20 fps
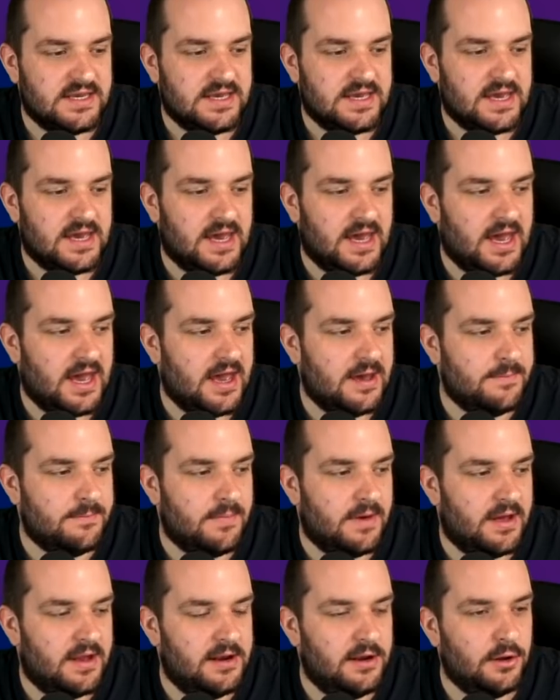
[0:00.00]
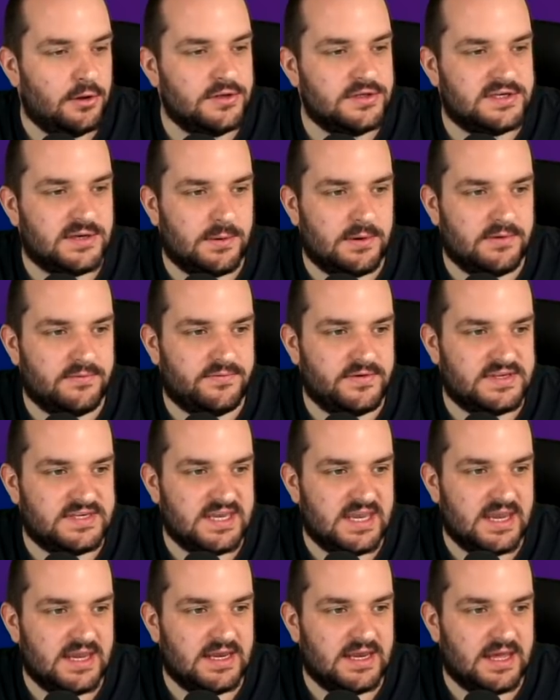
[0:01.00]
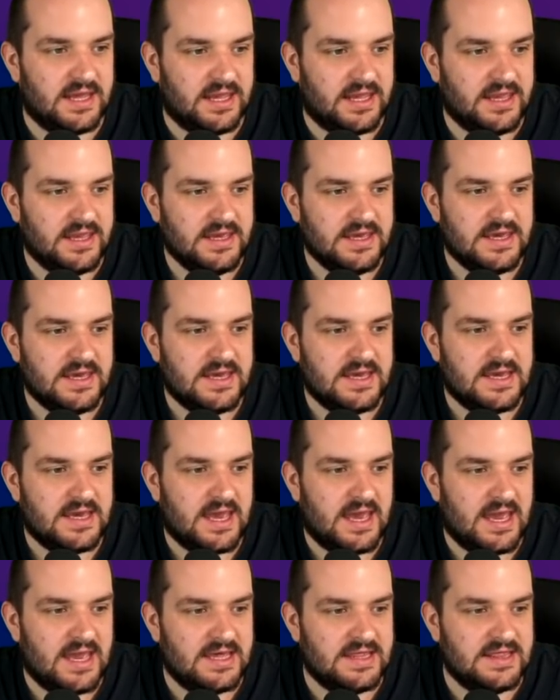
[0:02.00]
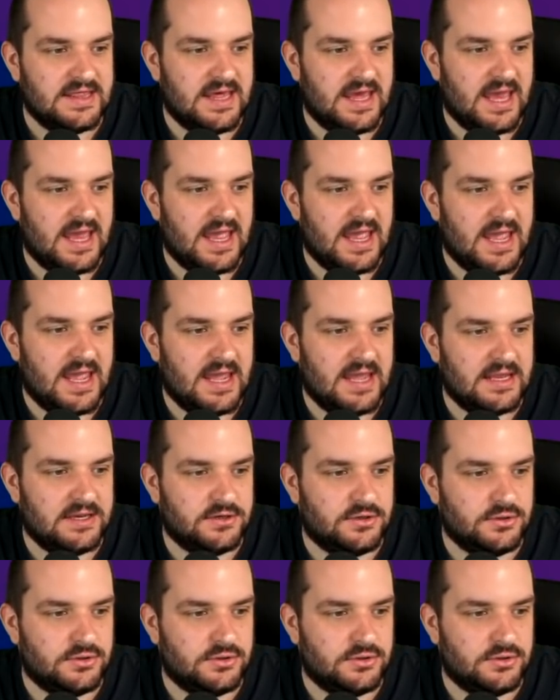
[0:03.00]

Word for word: Alonso in for Tierney, and then